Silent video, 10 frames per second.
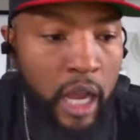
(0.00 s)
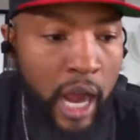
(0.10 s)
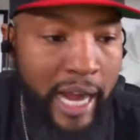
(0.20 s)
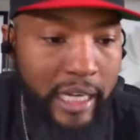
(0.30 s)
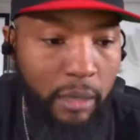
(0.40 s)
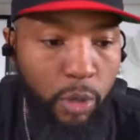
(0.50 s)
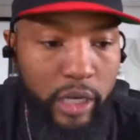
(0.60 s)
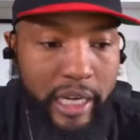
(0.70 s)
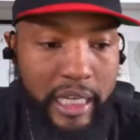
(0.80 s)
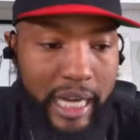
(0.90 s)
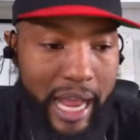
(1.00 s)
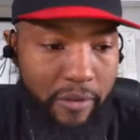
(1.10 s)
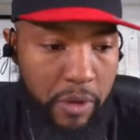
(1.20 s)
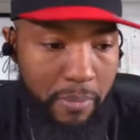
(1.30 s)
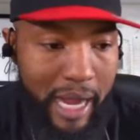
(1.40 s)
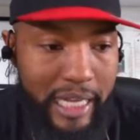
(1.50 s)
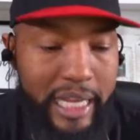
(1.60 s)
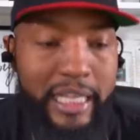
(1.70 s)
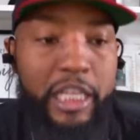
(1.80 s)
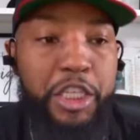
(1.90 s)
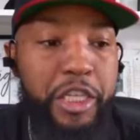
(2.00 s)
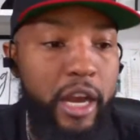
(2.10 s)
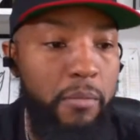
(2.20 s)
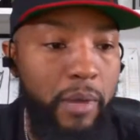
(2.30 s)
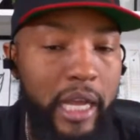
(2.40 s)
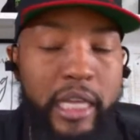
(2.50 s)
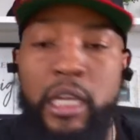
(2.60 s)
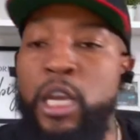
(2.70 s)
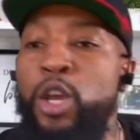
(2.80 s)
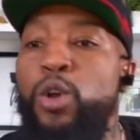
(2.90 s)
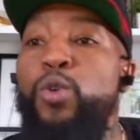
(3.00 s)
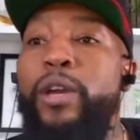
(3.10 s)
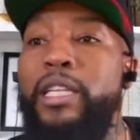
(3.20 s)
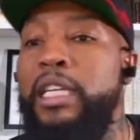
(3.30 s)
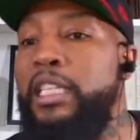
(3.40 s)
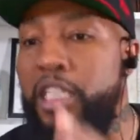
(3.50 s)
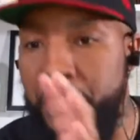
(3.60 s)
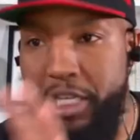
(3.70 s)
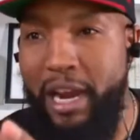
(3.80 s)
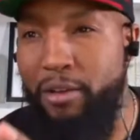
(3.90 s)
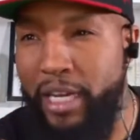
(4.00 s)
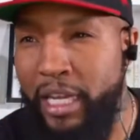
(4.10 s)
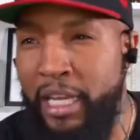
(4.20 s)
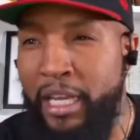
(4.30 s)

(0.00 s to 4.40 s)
All right, come on in. Could everybody hit the share button who is into sharing?